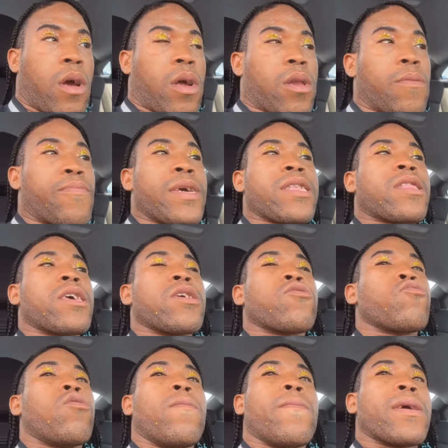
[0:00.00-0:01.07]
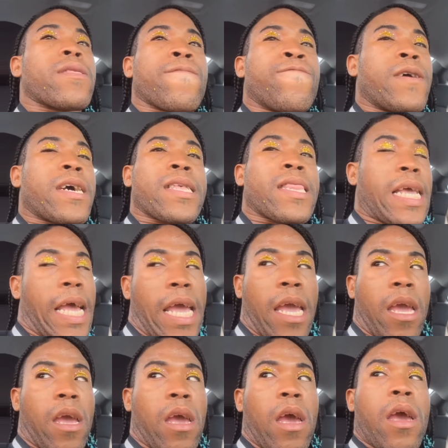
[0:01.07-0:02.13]
The bitch didn't do a motherfucker
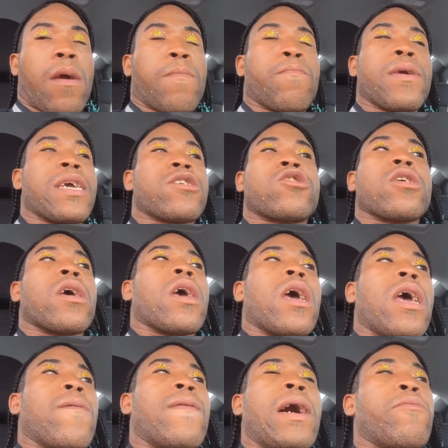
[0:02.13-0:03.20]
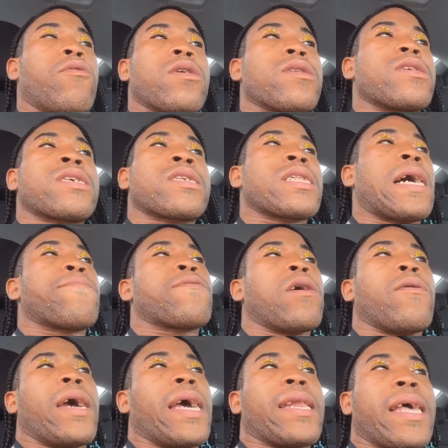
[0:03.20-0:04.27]
thing. If I wanted to slap
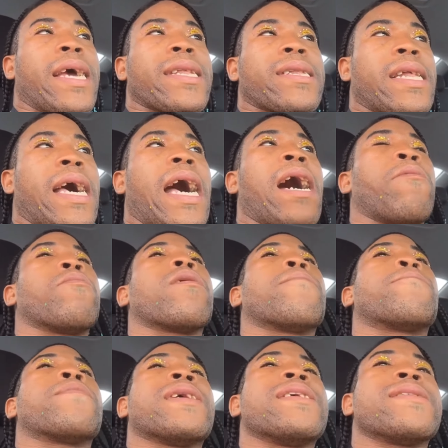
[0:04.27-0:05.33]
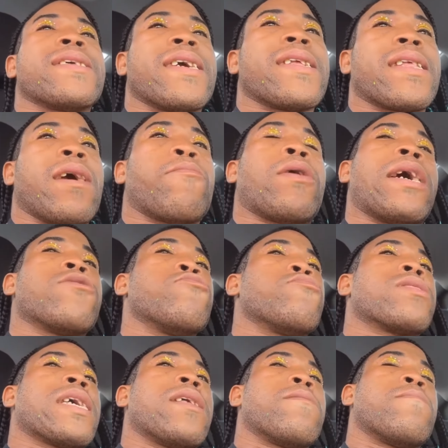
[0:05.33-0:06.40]
your last night, I would have been did that while you was
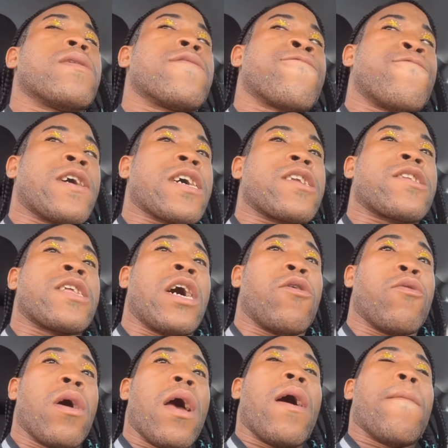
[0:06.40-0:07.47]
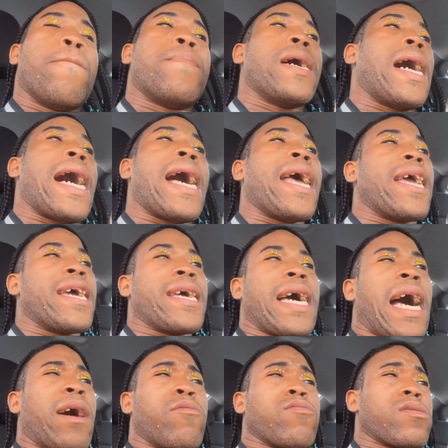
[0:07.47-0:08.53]
at the motherfucker door. But I
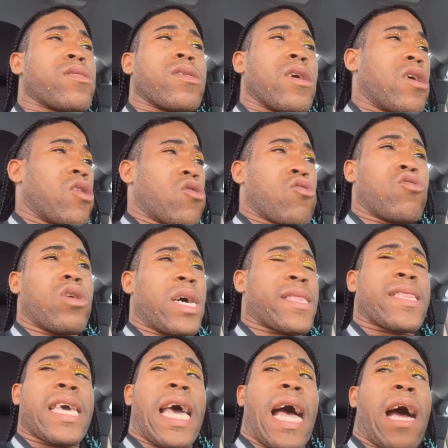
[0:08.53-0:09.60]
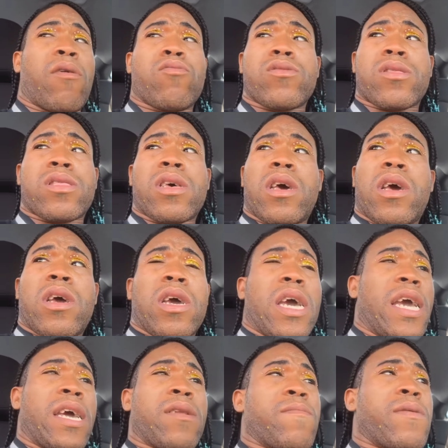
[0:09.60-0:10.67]
I was, you know what I'm saying? I was
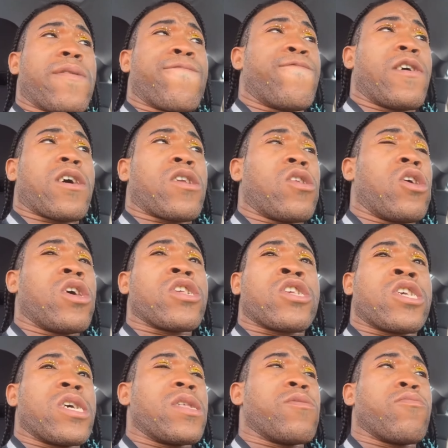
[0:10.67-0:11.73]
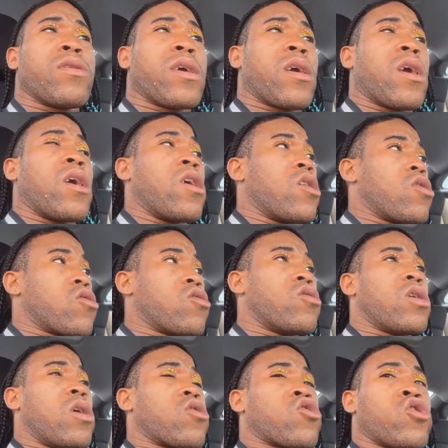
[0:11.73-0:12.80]
in the motherfucker club chilling with, you
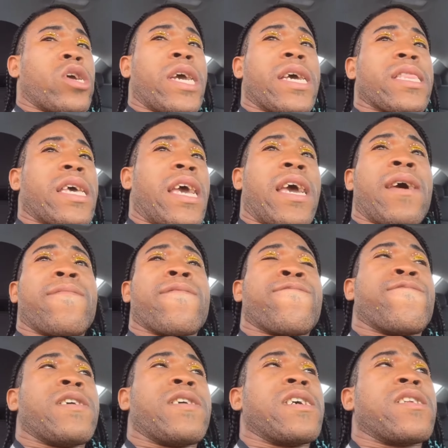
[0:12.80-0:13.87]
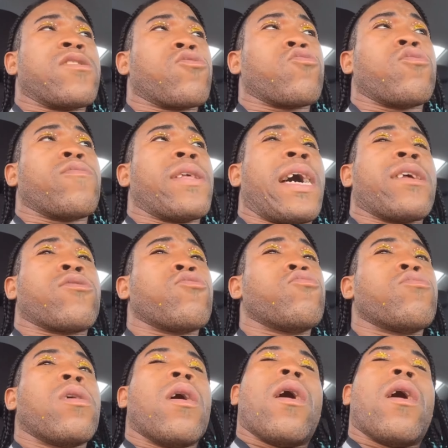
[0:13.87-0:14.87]
know, Trez and having fun, doing what I do.